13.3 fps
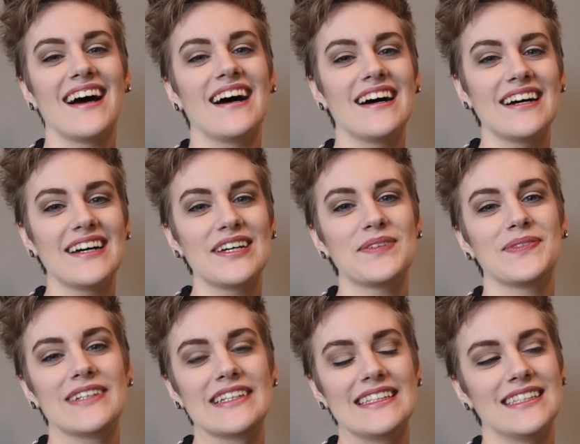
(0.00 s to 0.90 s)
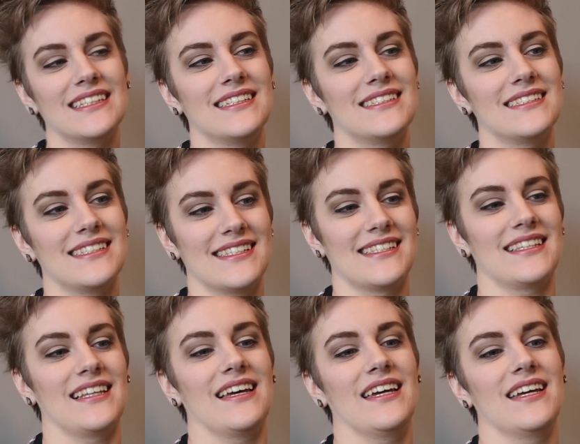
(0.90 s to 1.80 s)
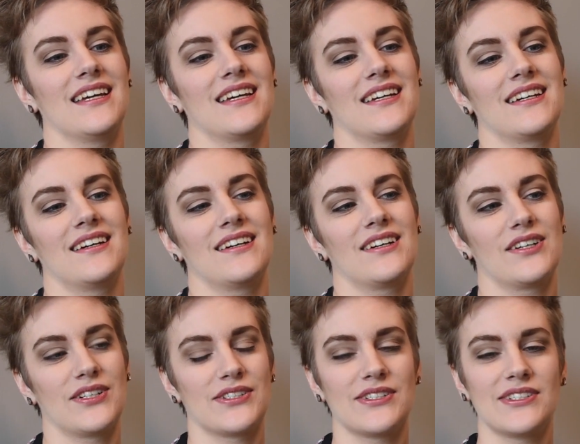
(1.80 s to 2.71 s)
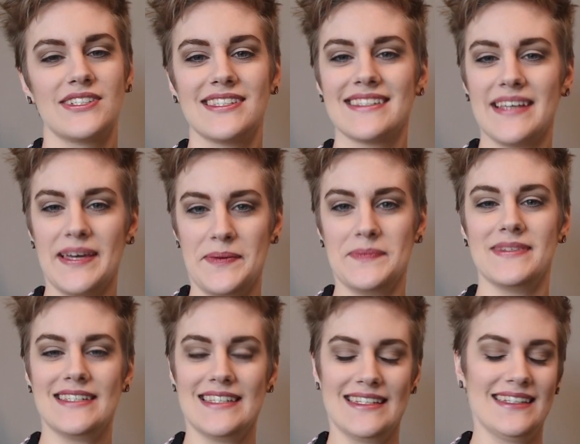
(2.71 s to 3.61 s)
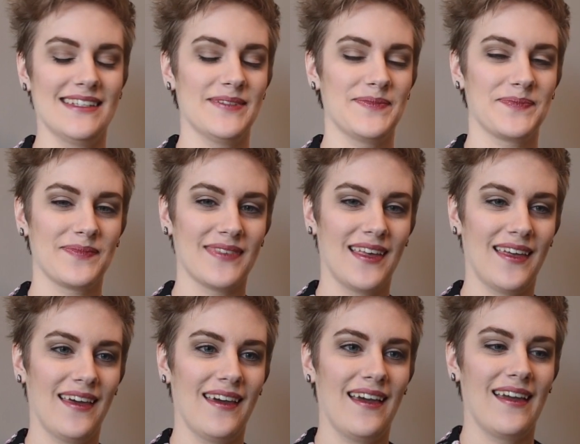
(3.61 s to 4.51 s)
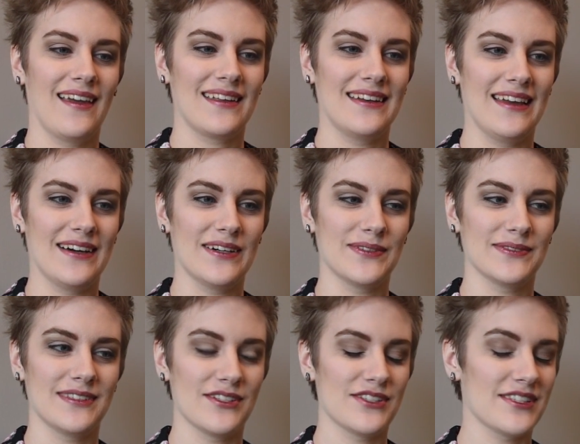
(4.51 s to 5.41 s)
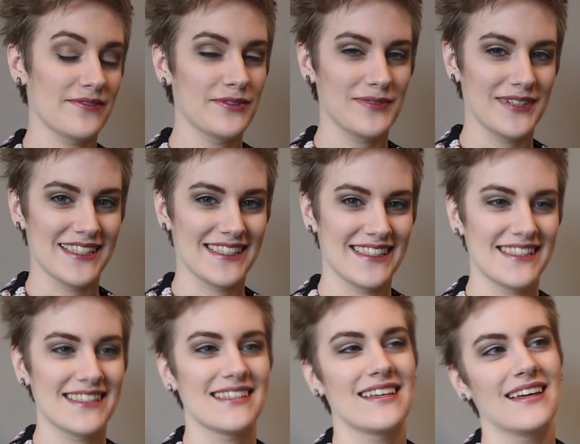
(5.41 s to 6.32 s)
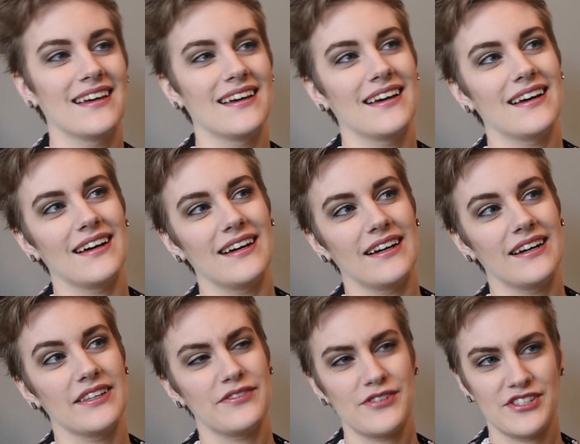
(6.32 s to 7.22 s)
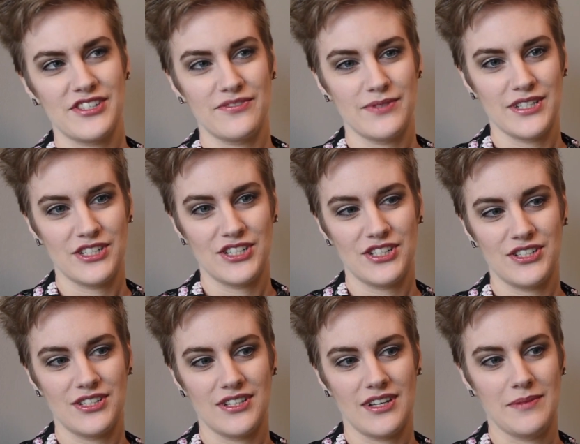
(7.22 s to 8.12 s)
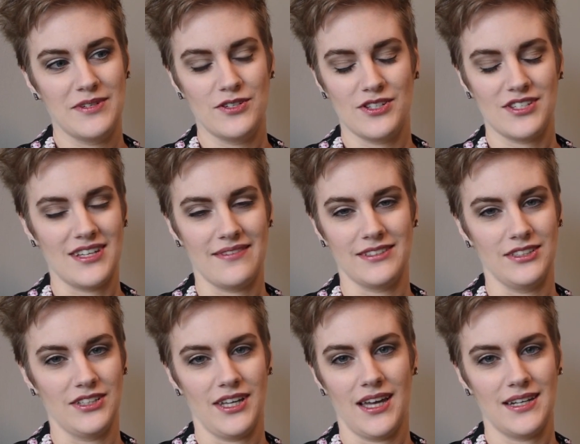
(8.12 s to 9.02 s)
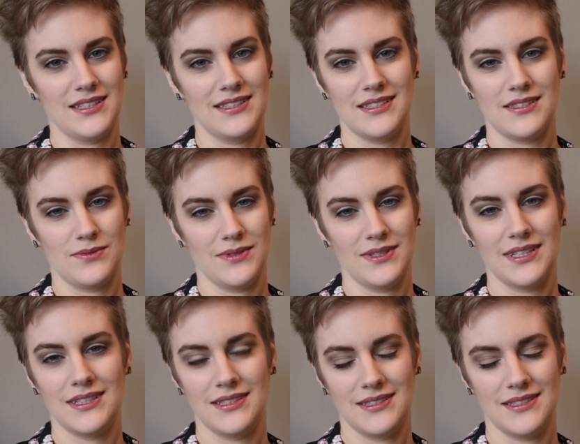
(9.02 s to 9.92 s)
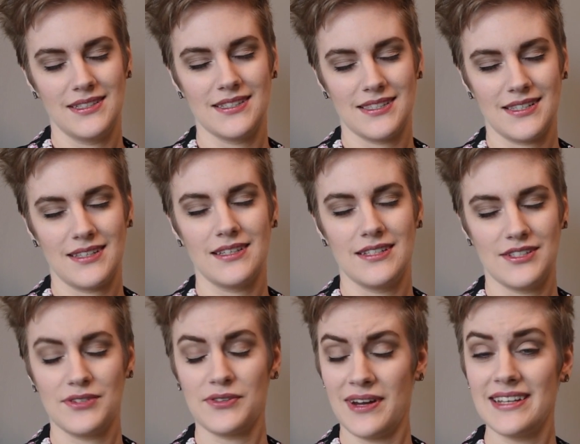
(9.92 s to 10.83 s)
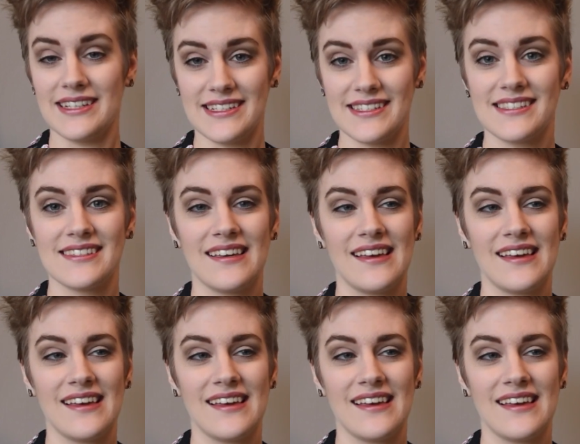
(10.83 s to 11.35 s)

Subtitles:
I really dislike Curls MT. Now, there's several reasons. The first of which, you just have to look at it. It's horrendous.